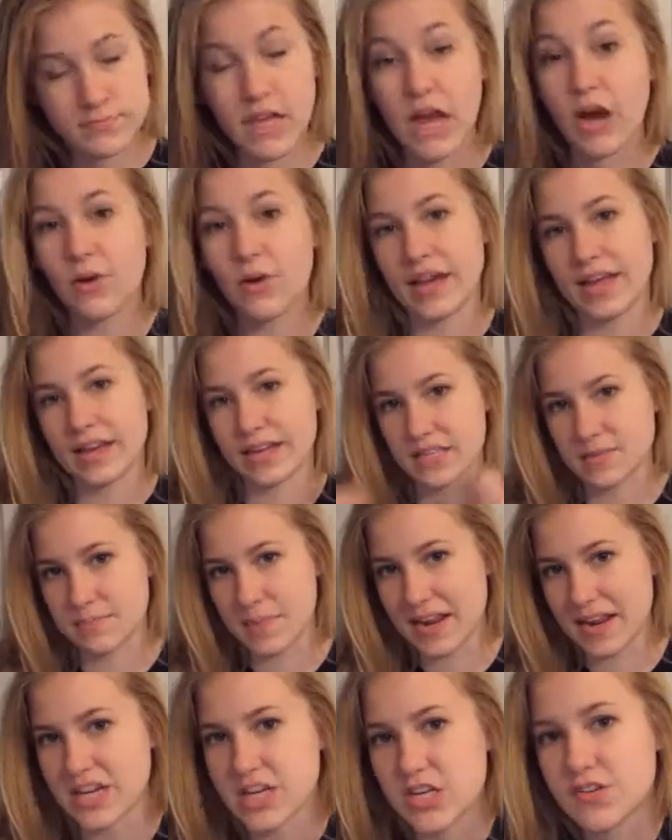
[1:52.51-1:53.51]
oh, and a
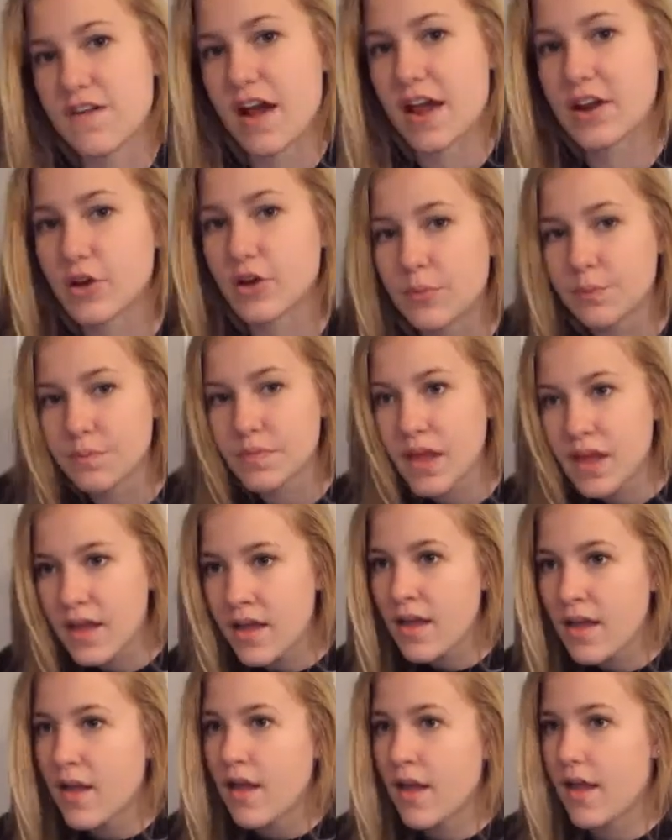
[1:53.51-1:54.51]
Spanish final,
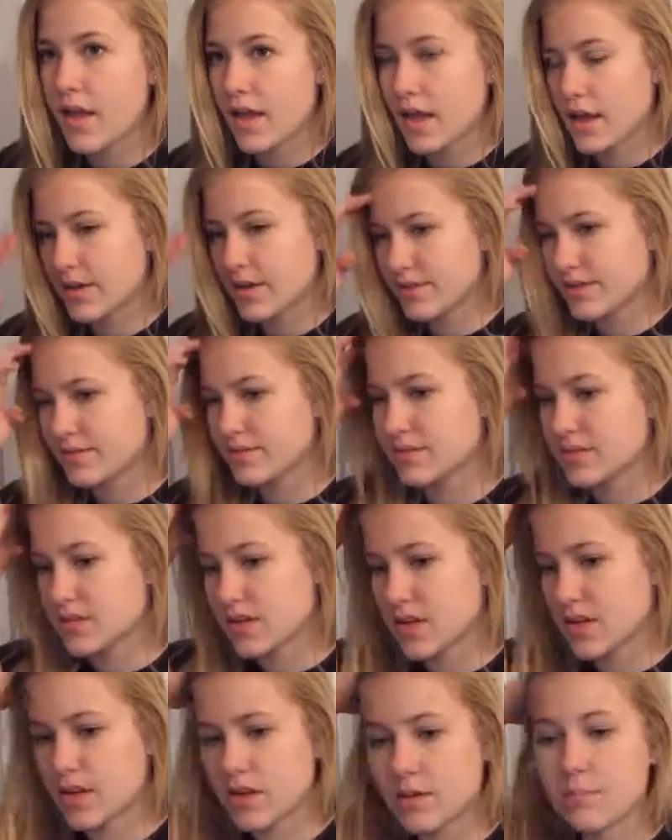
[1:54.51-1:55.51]
and
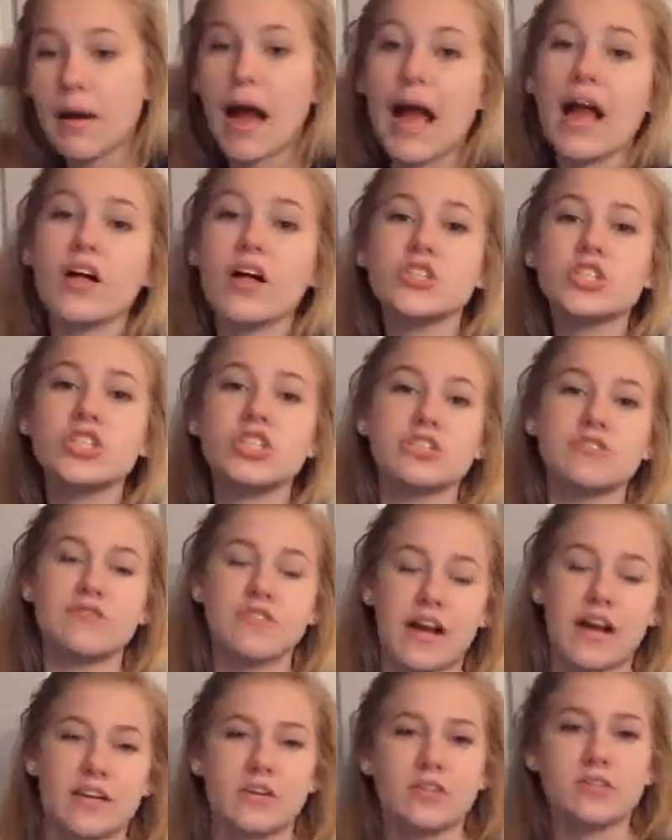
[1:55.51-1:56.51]
a biology
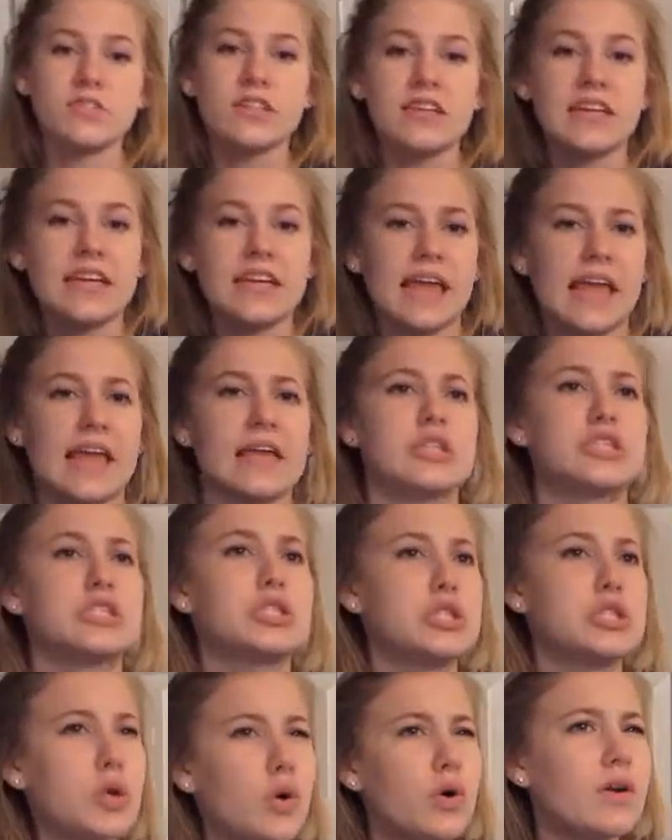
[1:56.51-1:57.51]
final, and
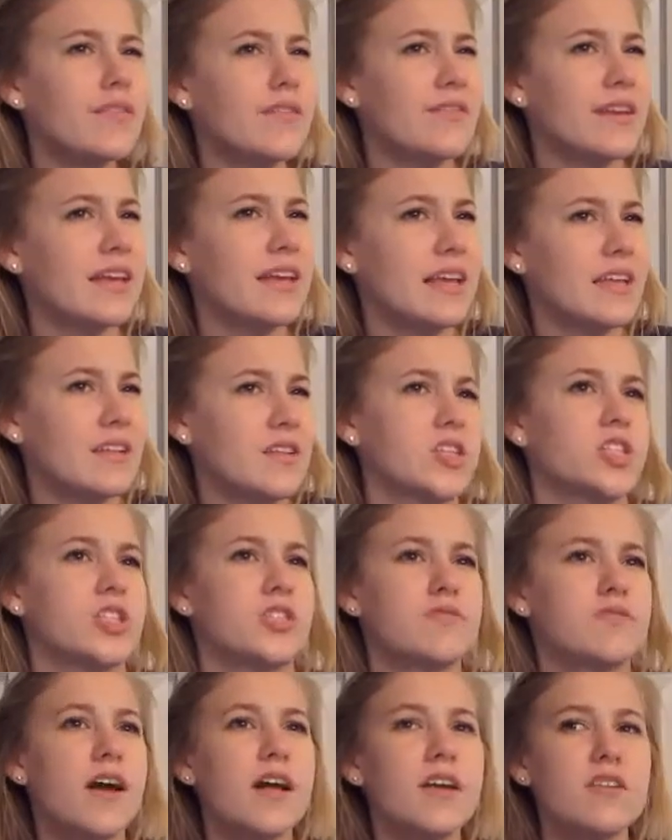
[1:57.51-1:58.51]
sort of an English
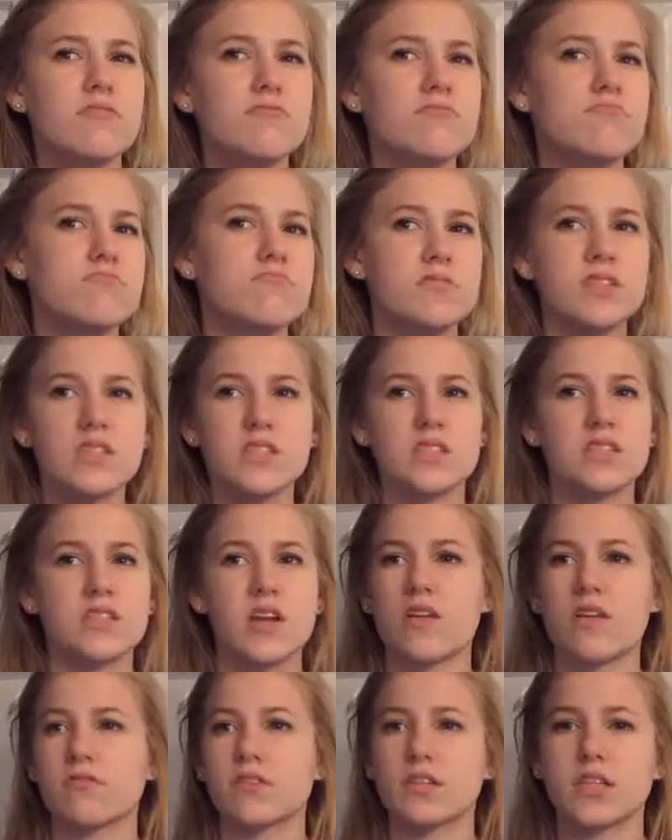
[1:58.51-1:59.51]
final. This is
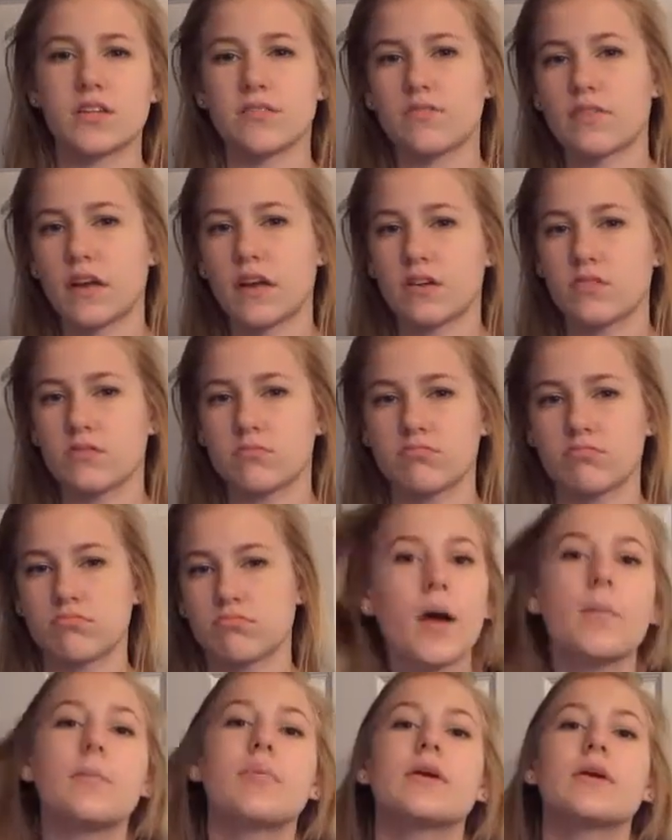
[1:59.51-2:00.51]
not really a final.
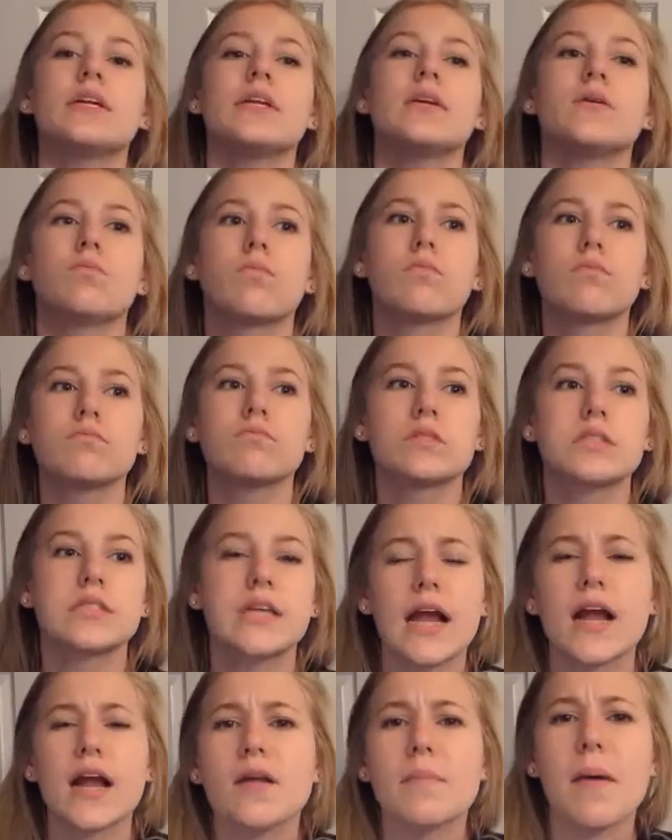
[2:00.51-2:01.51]
I'm pretty
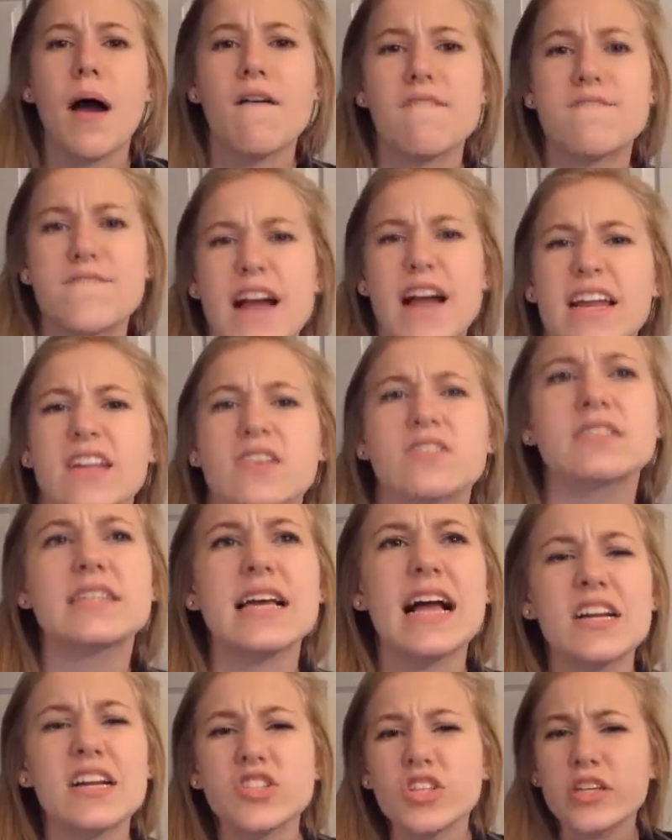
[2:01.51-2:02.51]
scared about finals.
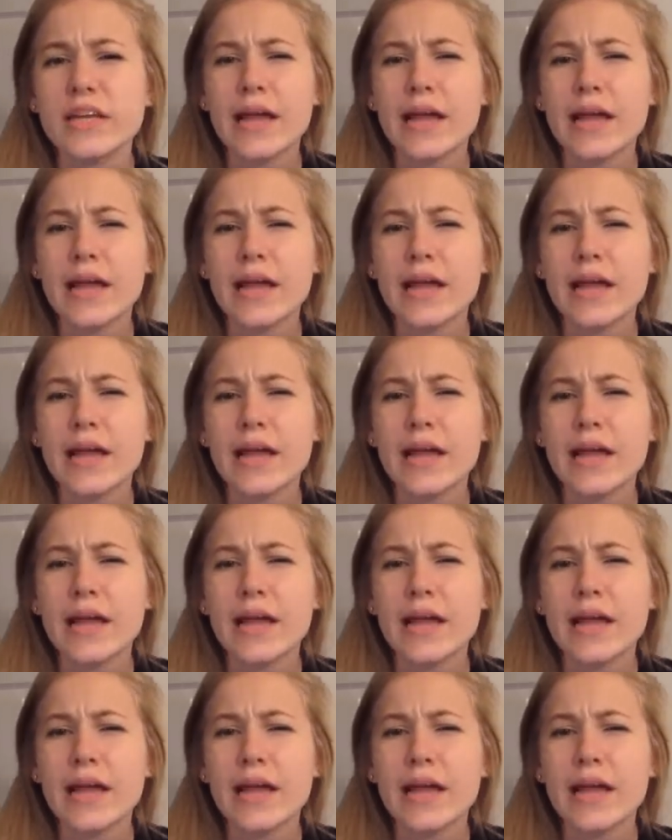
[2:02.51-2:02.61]
Actually,